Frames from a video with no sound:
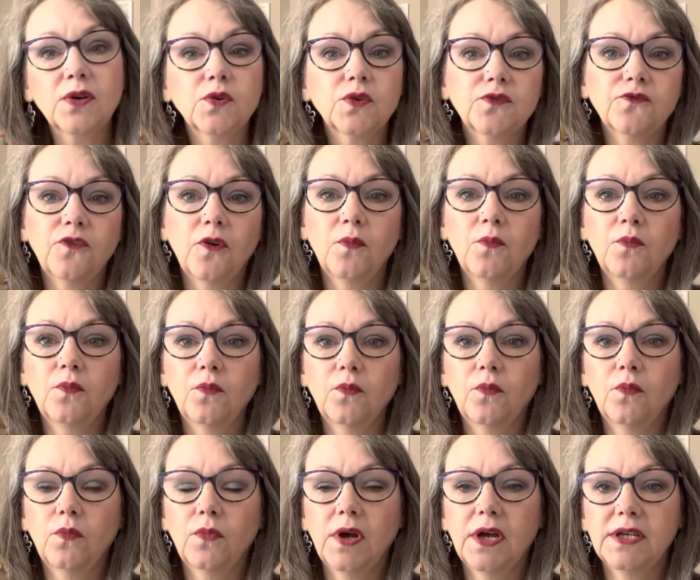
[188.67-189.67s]
was from
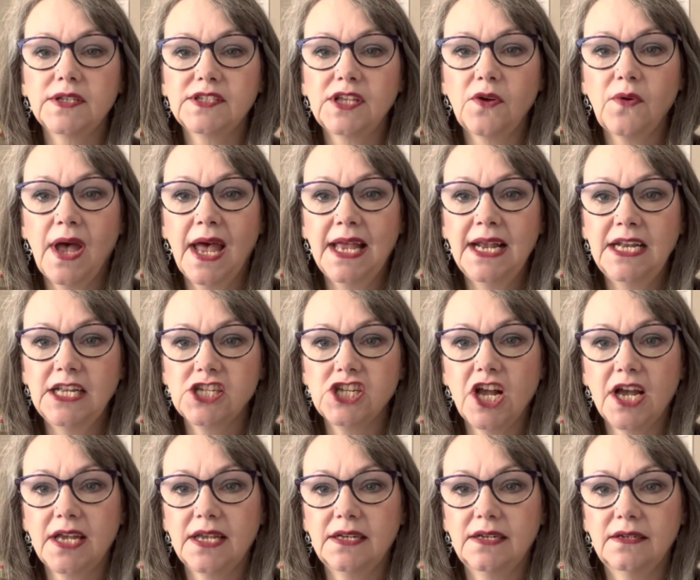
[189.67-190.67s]
Sew Hayley
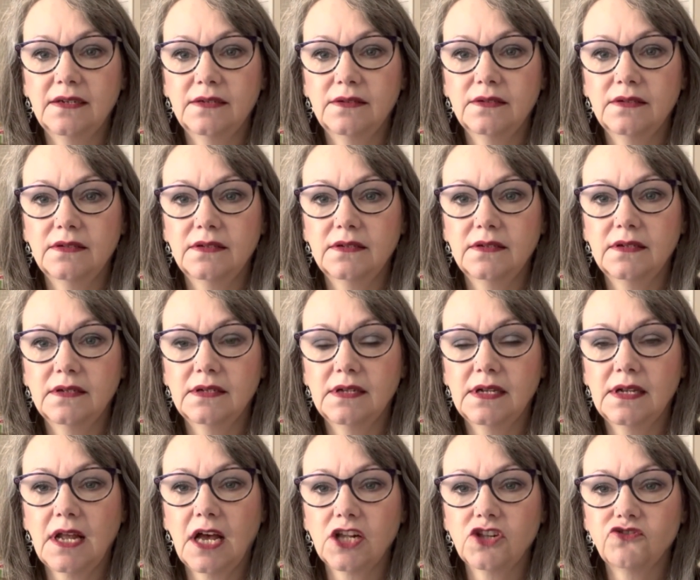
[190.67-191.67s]
Jane, a
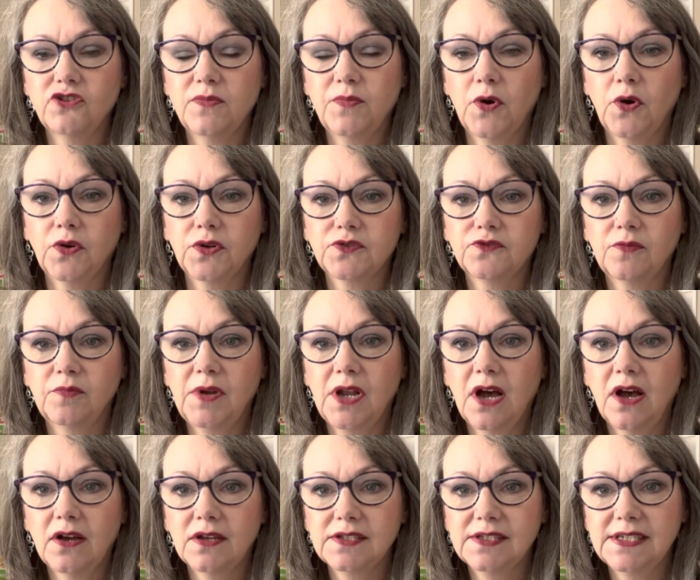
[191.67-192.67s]
luxury box from
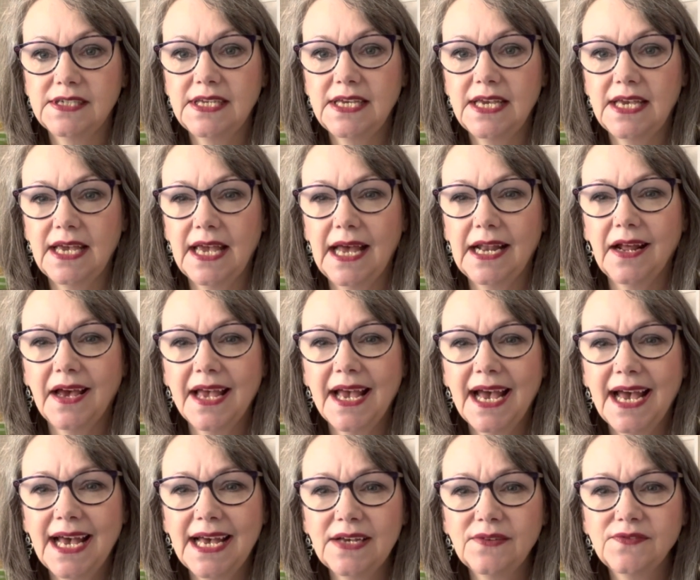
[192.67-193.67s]
last year, and I
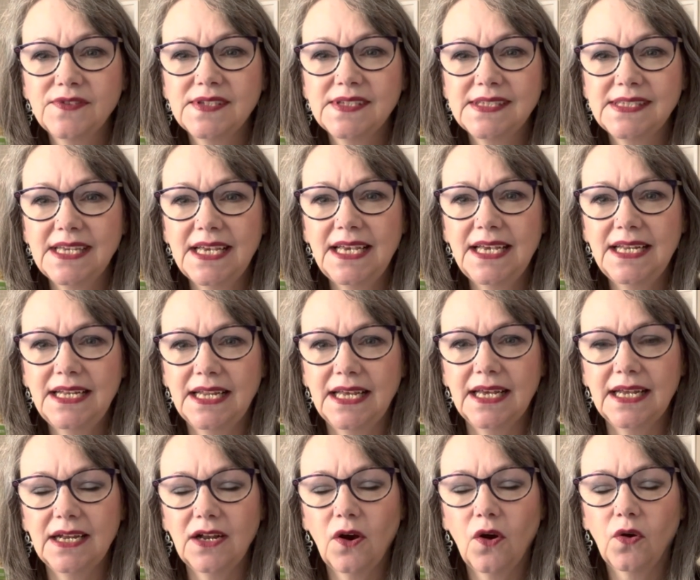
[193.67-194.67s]
have seen
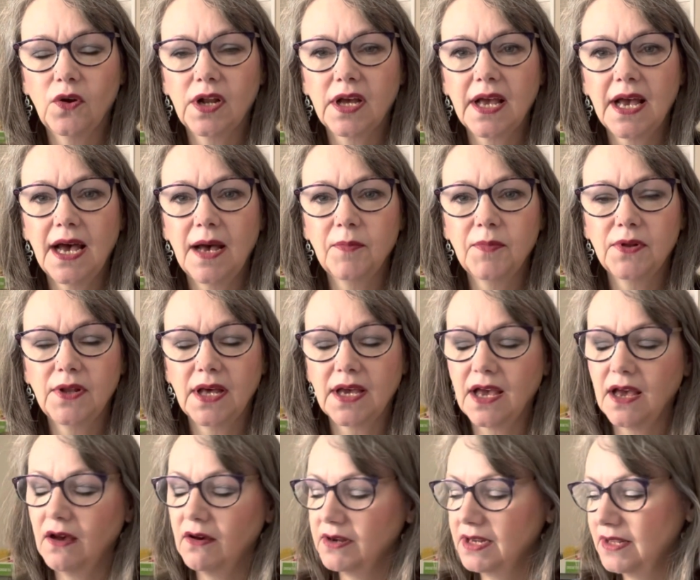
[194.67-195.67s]
it on a couple, I
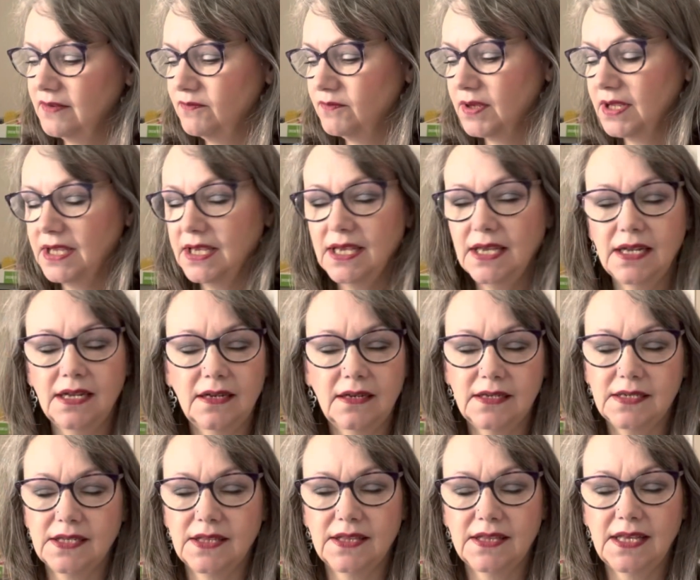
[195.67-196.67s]
can't even begin
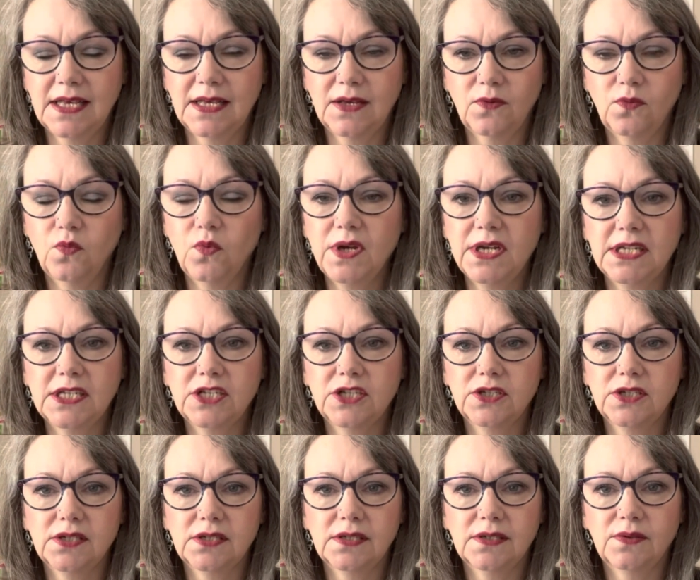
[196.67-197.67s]
to think
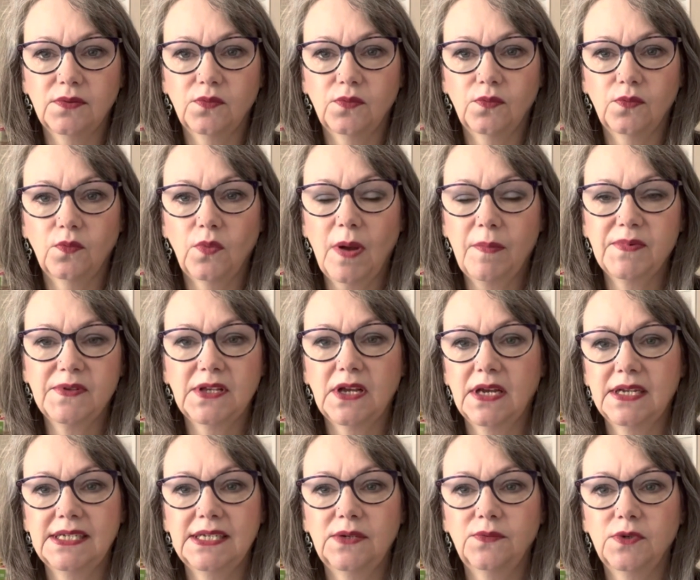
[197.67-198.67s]
which
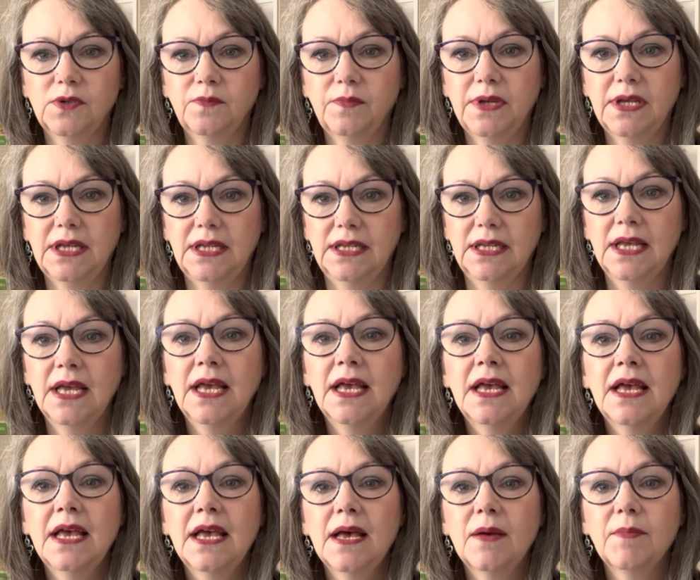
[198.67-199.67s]
website it would be,
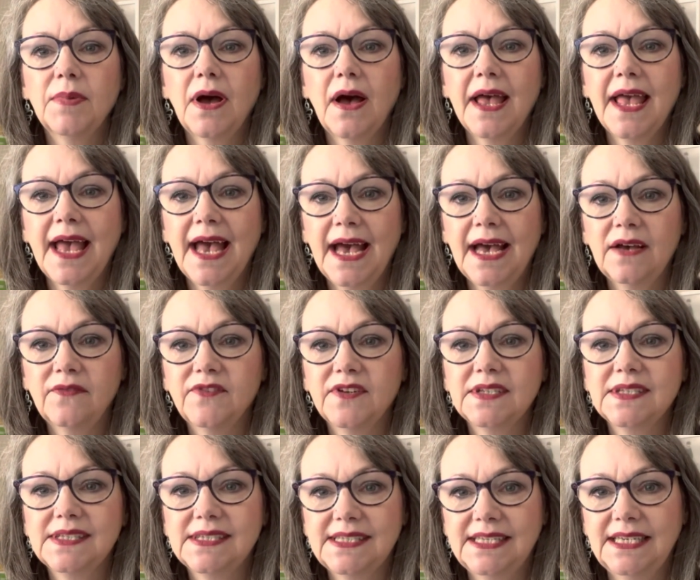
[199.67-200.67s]
but I have
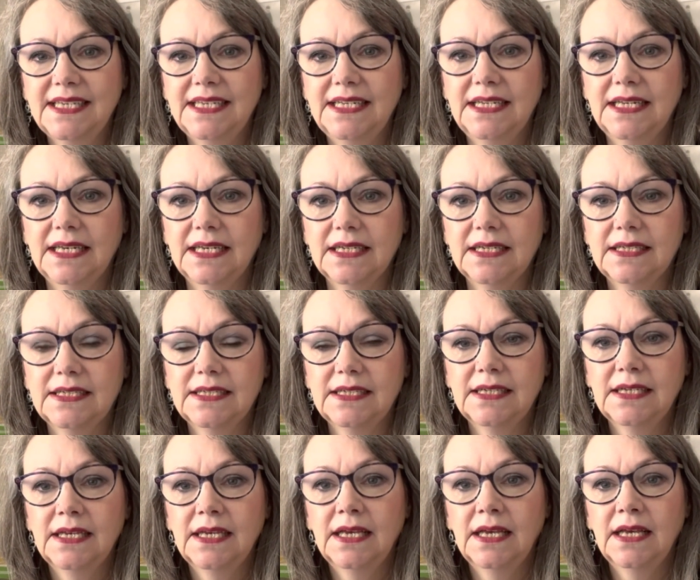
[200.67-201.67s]
seen it
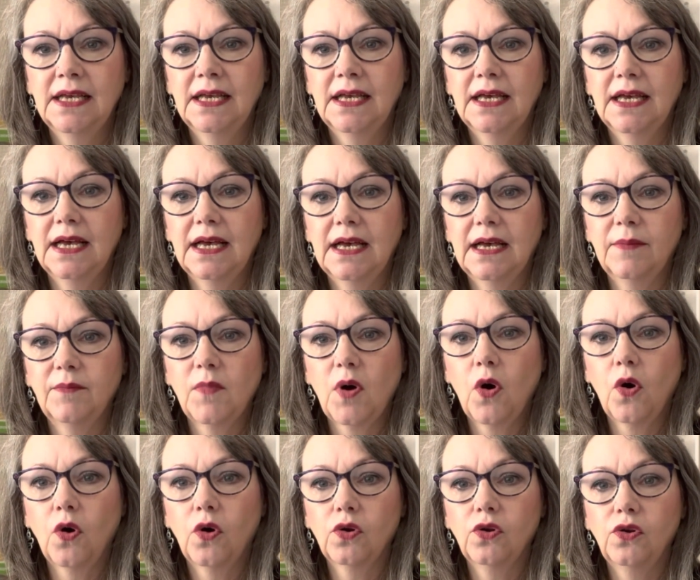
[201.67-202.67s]

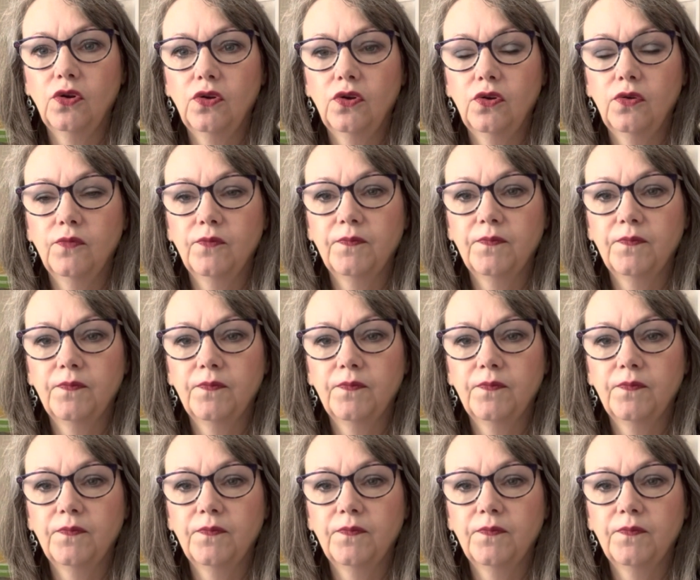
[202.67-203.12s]
on